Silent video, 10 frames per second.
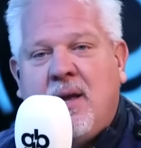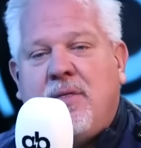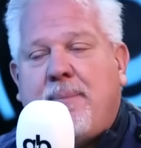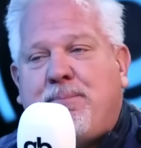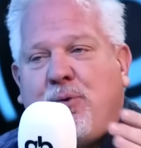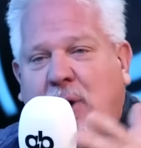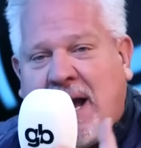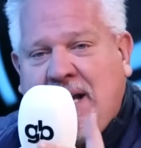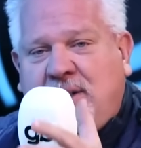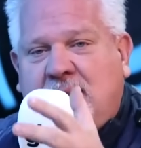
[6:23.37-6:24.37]
The
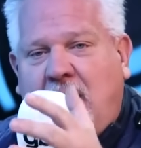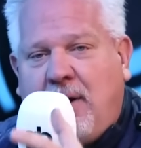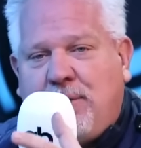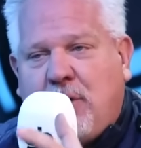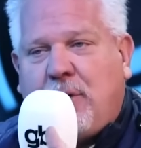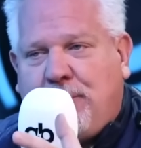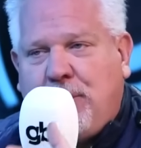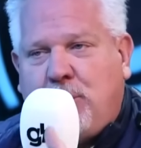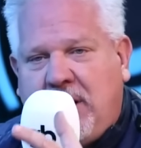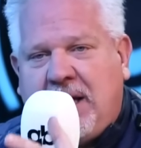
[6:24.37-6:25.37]
price of your
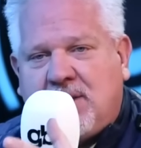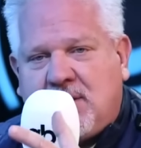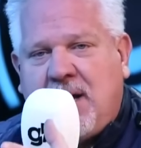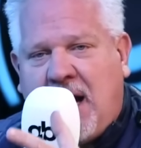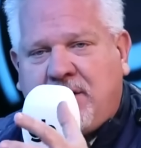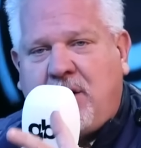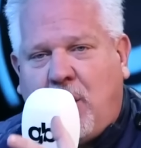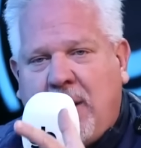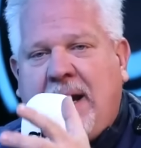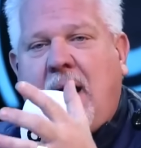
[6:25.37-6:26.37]
food is not
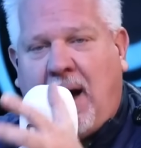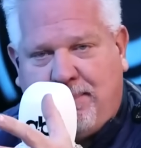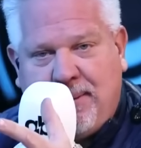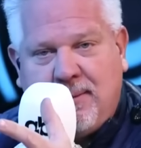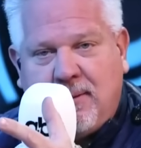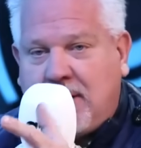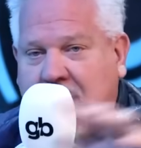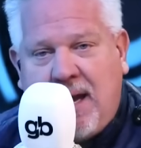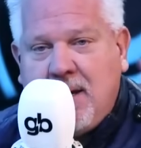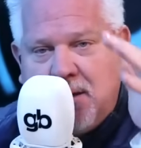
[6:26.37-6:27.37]
going up.
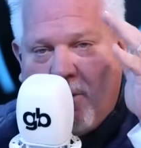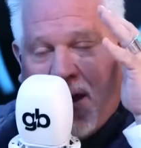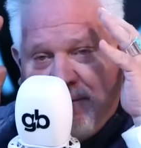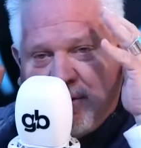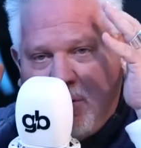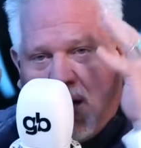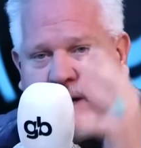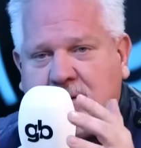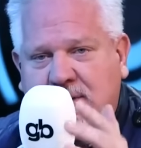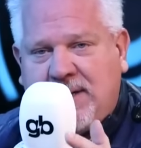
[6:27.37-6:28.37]
Okay, you have to
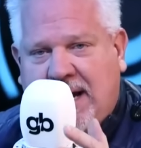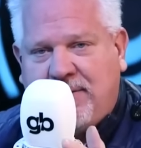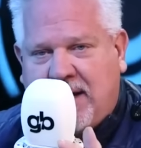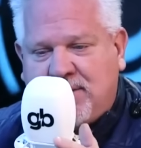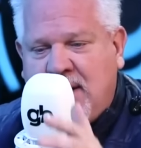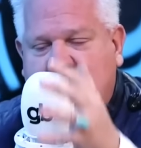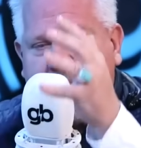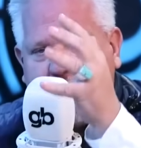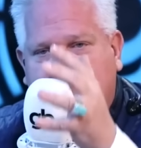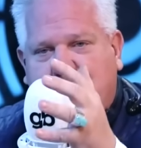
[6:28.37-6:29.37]
understand this.
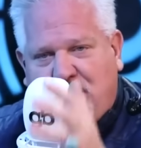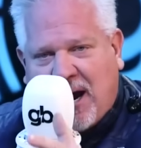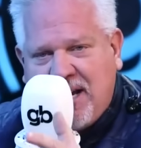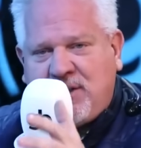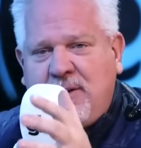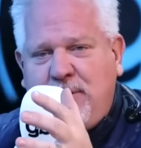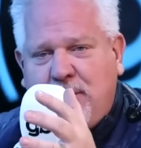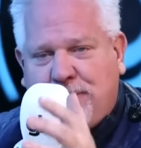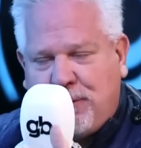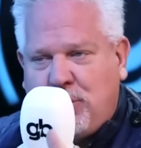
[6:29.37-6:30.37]
The price of
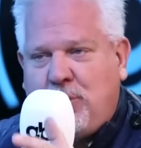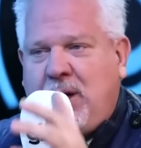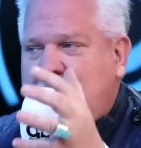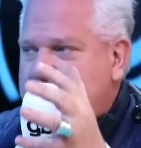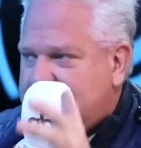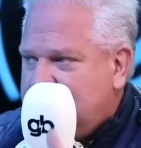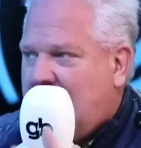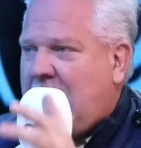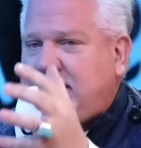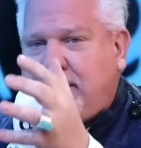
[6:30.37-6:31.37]
your food is
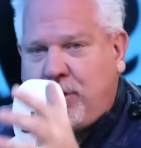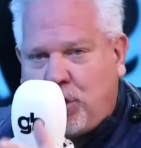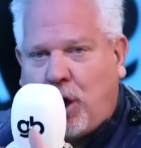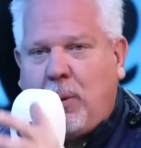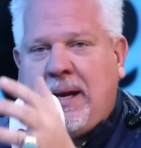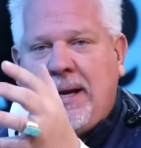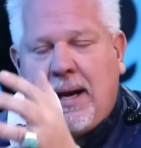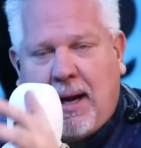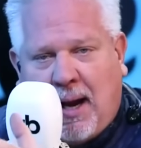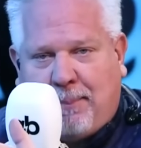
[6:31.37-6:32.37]
not going
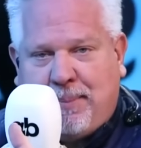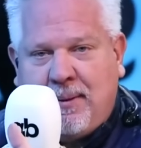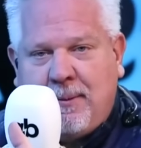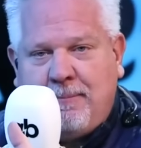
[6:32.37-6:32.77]
up.